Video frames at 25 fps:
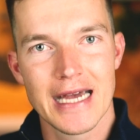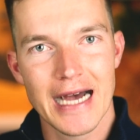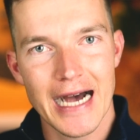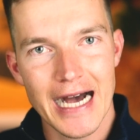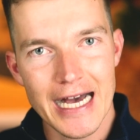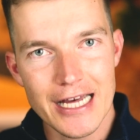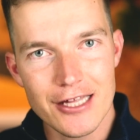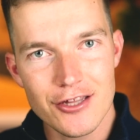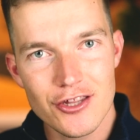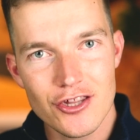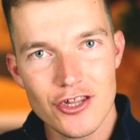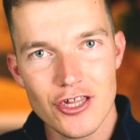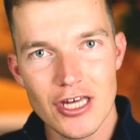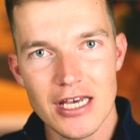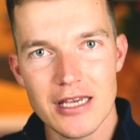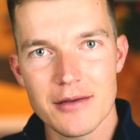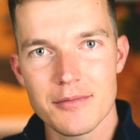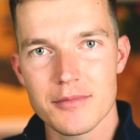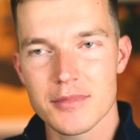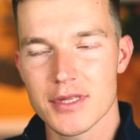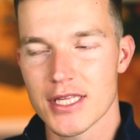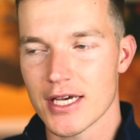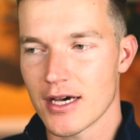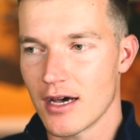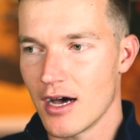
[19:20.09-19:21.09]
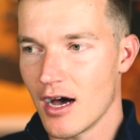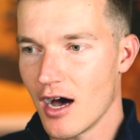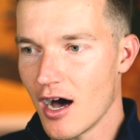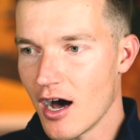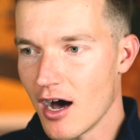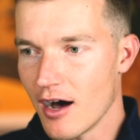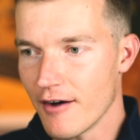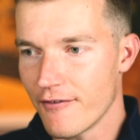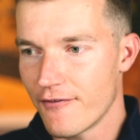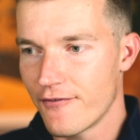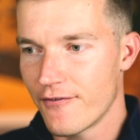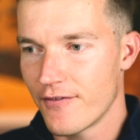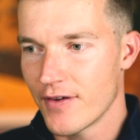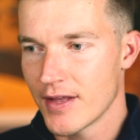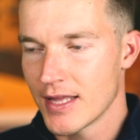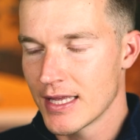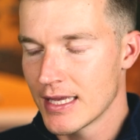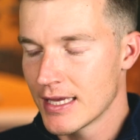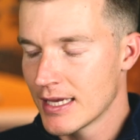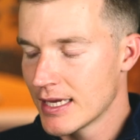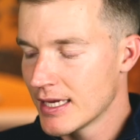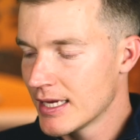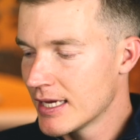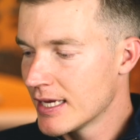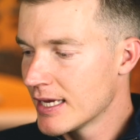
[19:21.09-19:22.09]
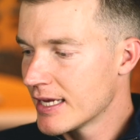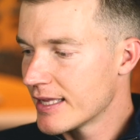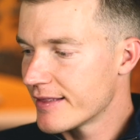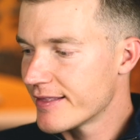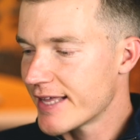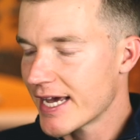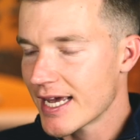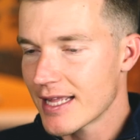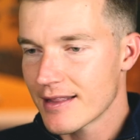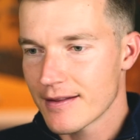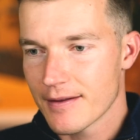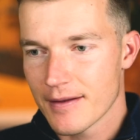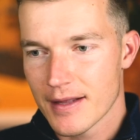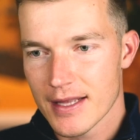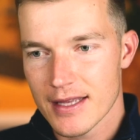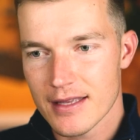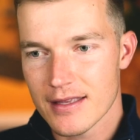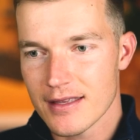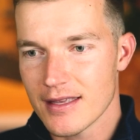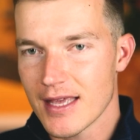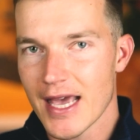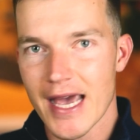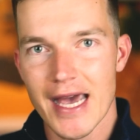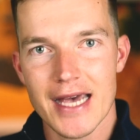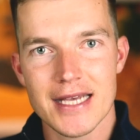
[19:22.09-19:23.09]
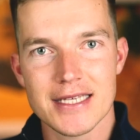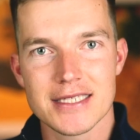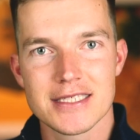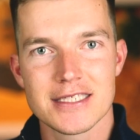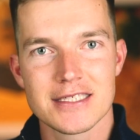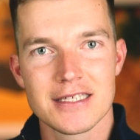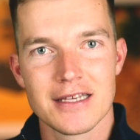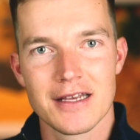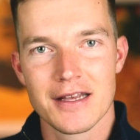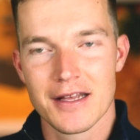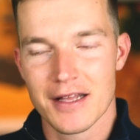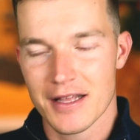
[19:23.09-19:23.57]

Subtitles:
ashamed of. Then, yes,